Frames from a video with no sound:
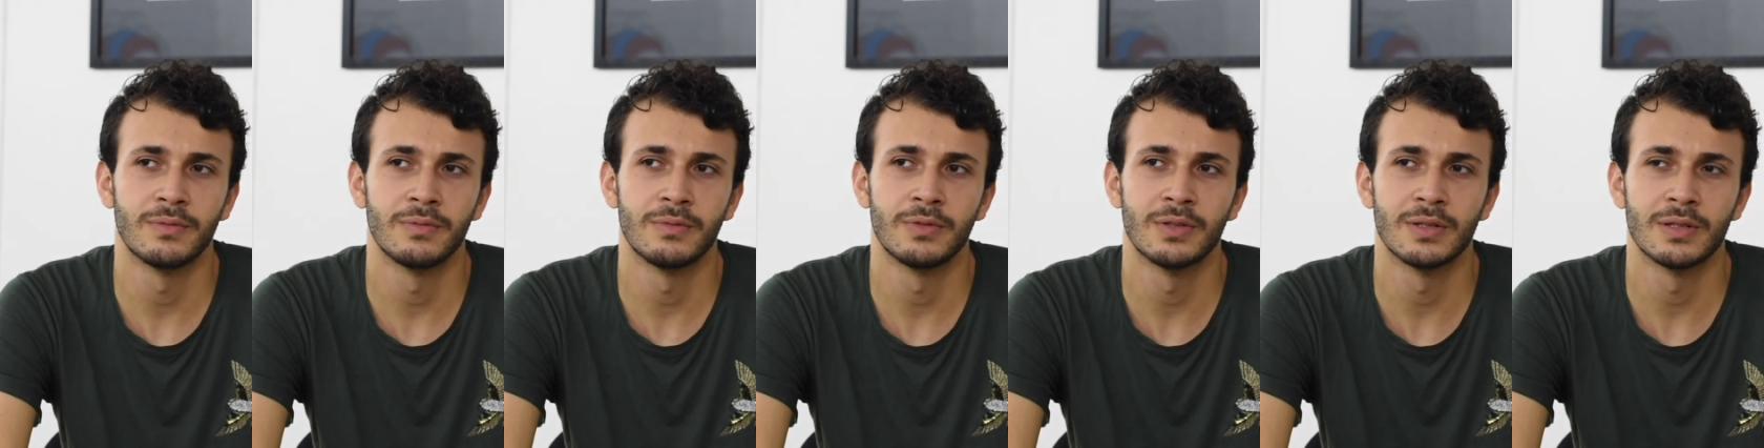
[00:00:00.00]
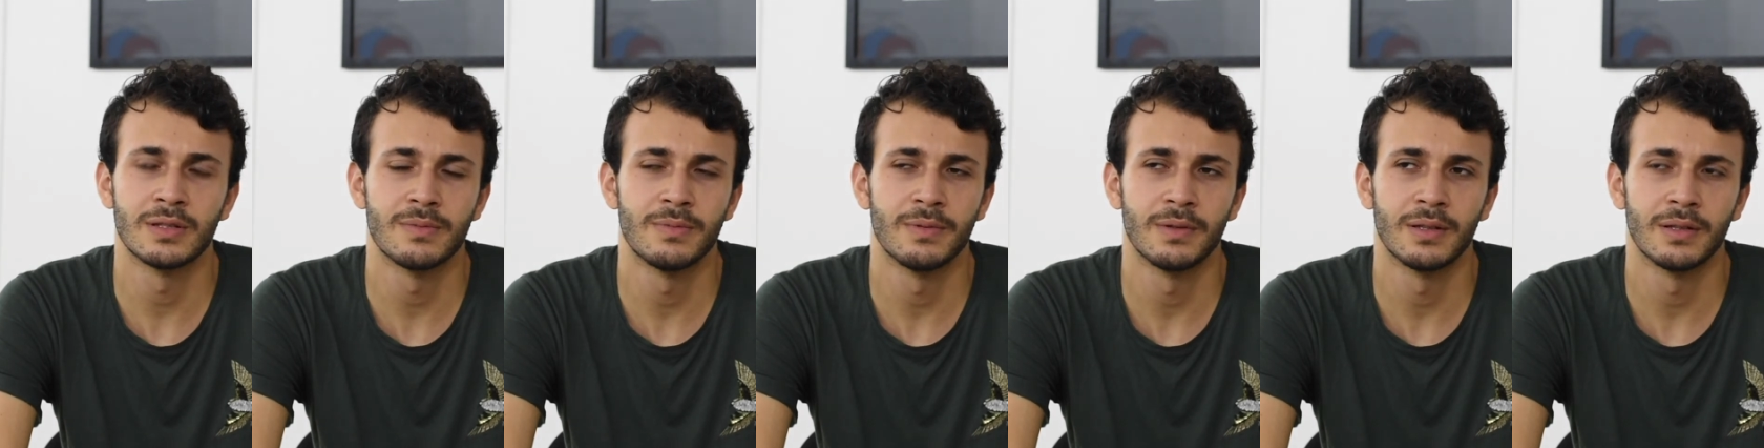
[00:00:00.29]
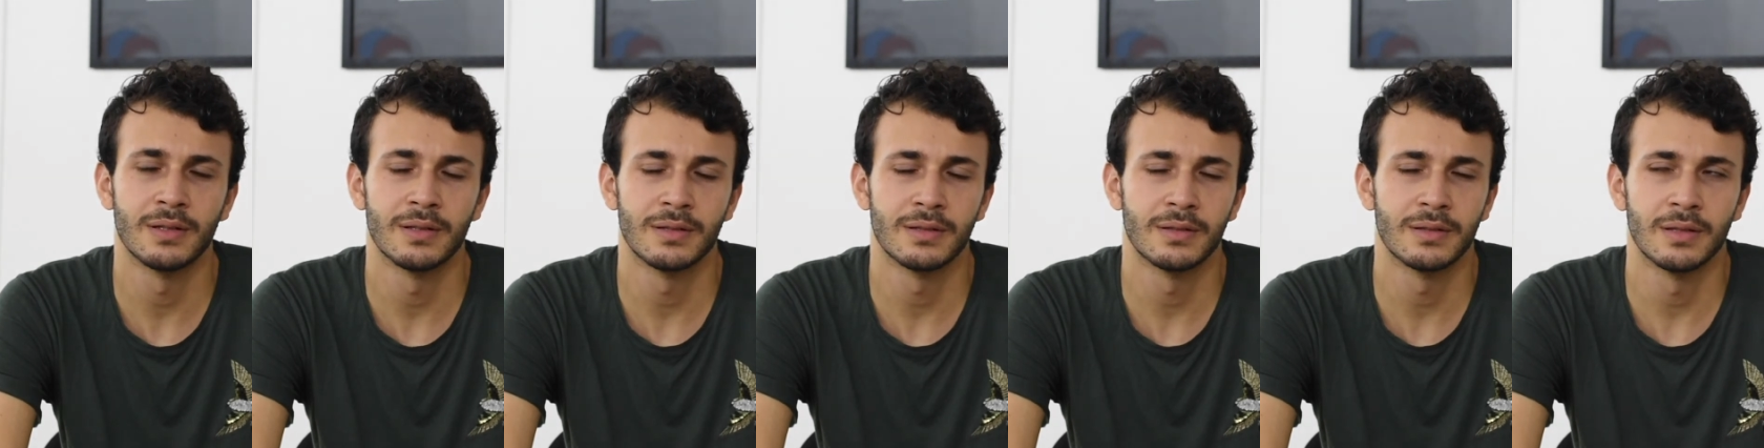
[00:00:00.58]
just
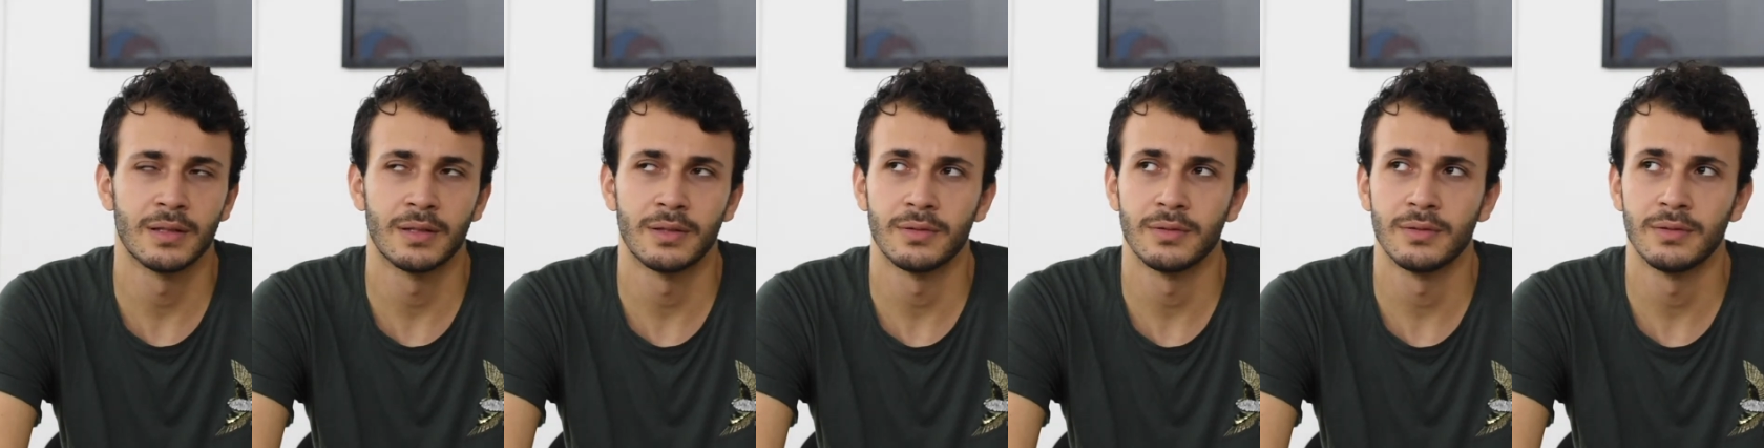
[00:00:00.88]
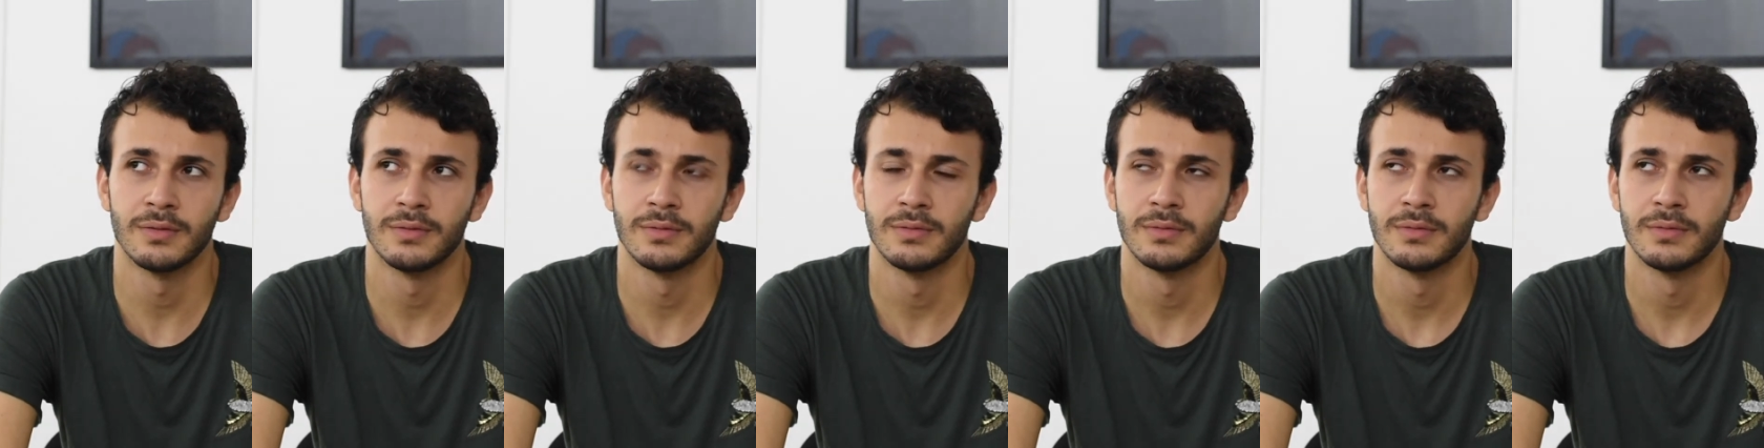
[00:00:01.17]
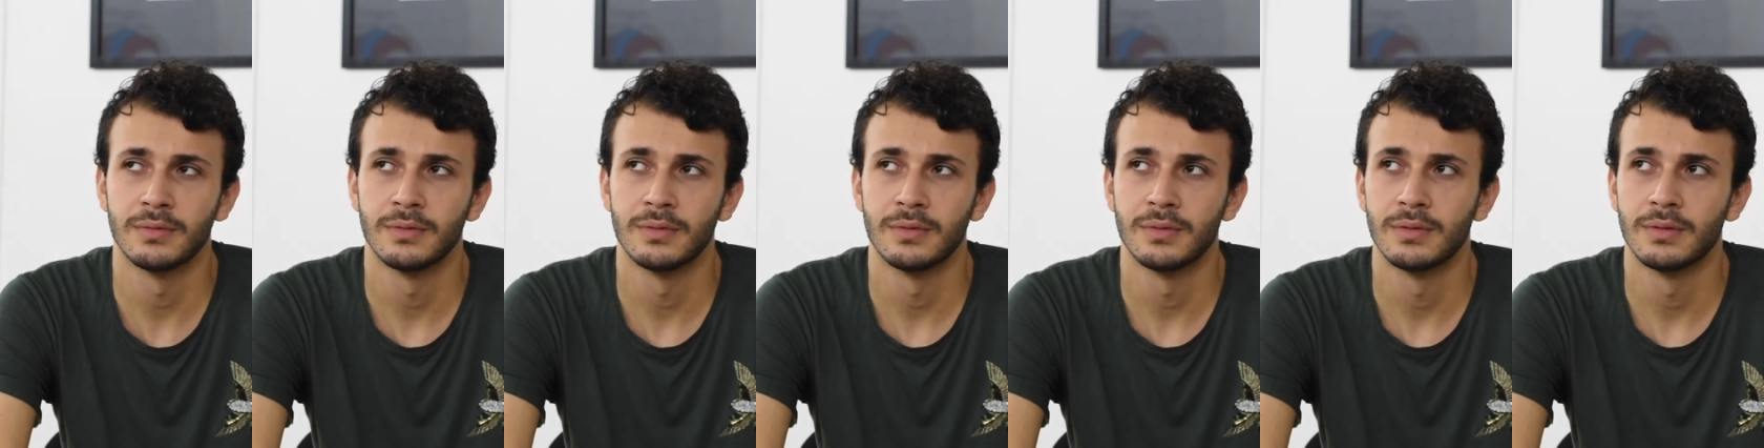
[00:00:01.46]
because I don't know.
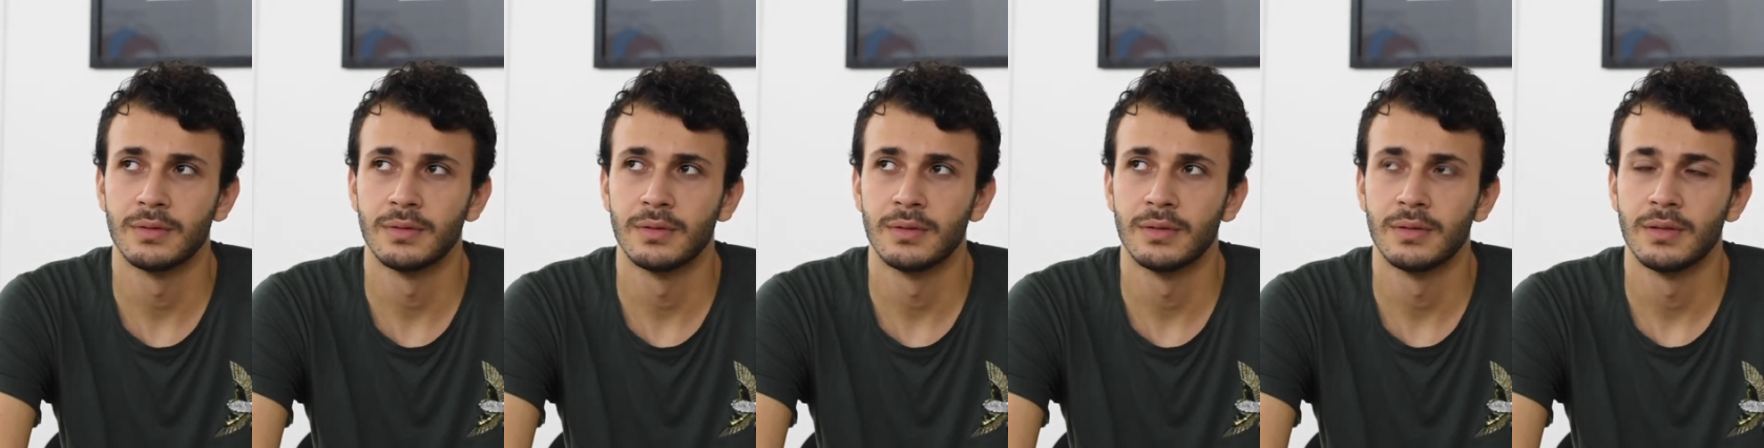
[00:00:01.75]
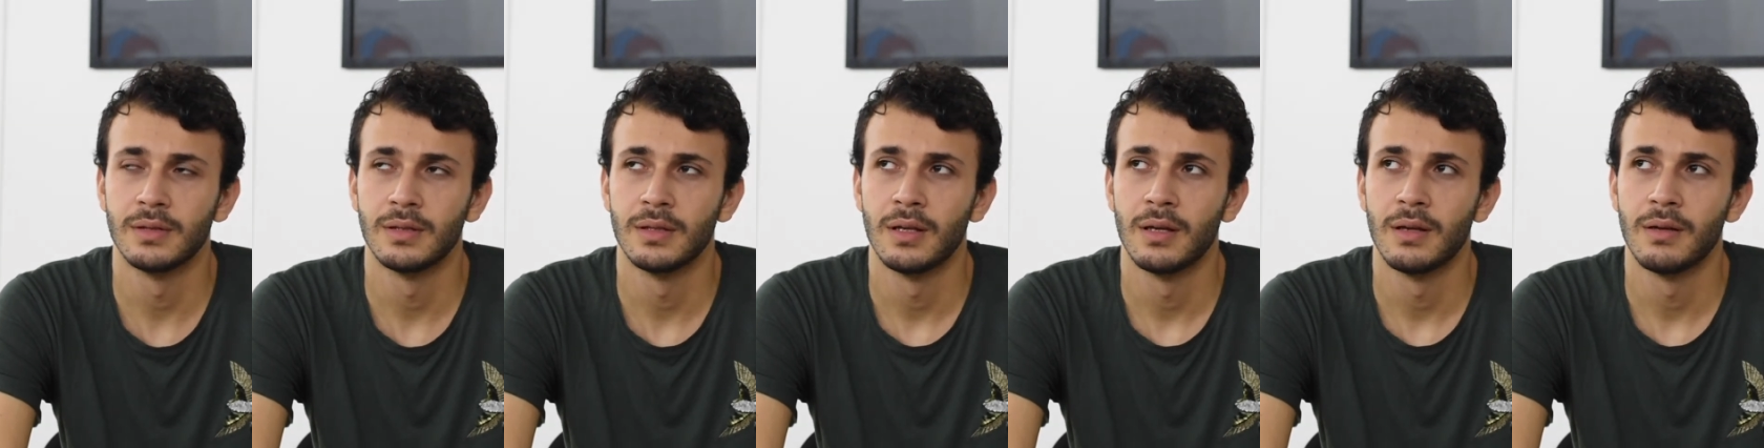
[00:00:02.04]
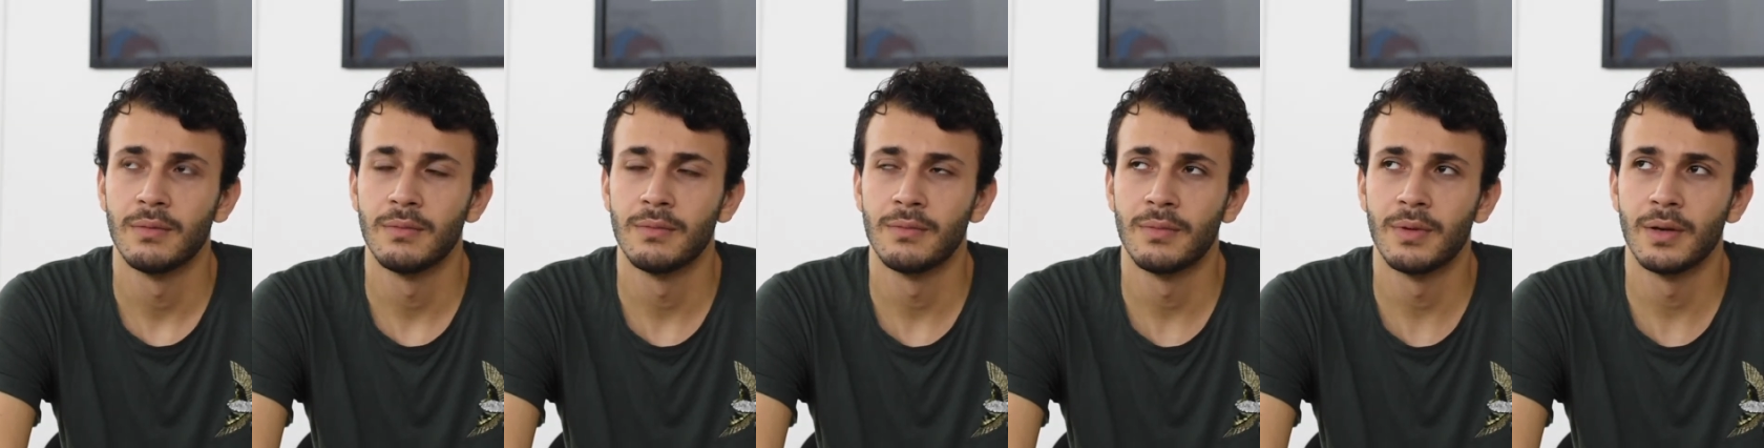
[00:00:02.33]

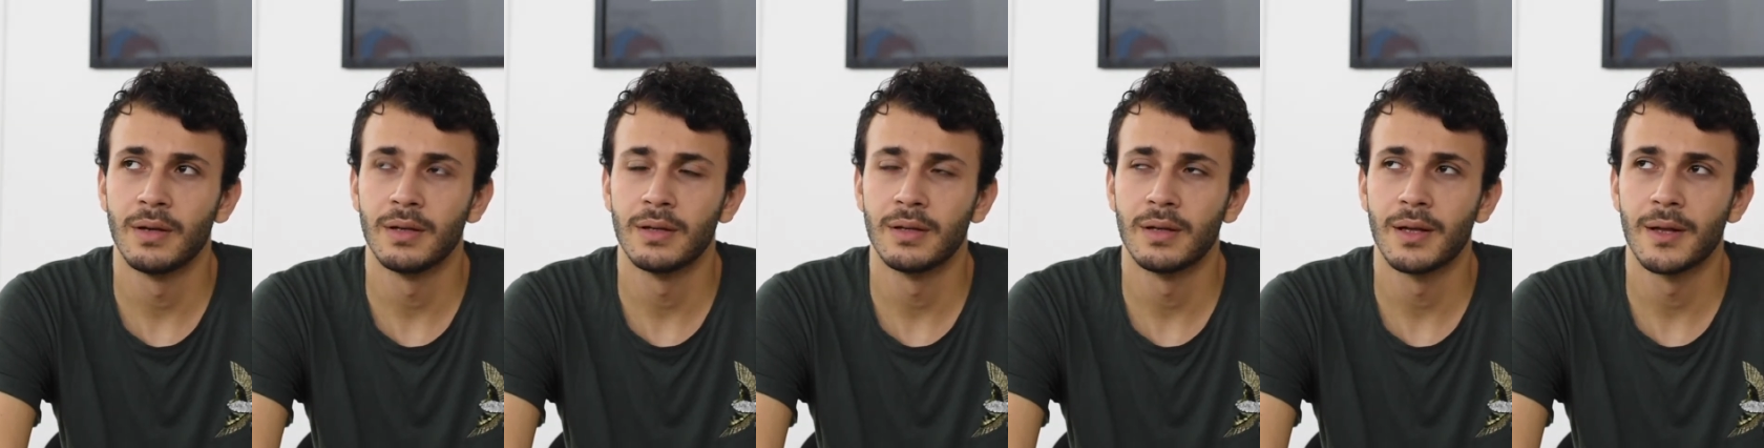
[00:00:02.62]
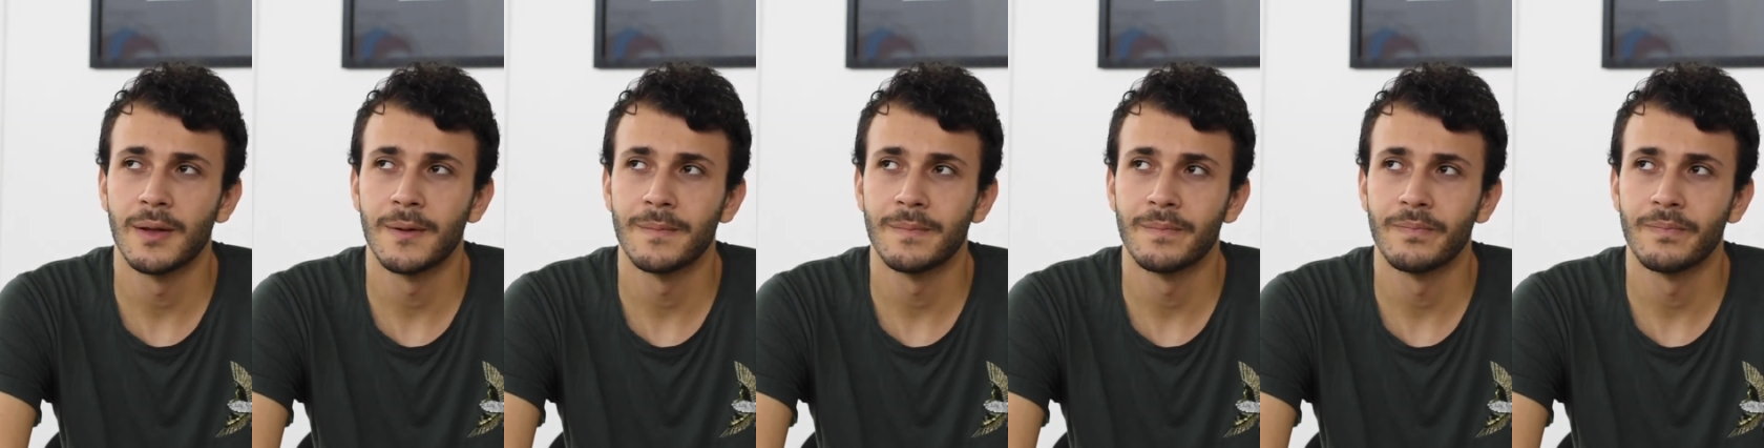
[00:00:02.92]
But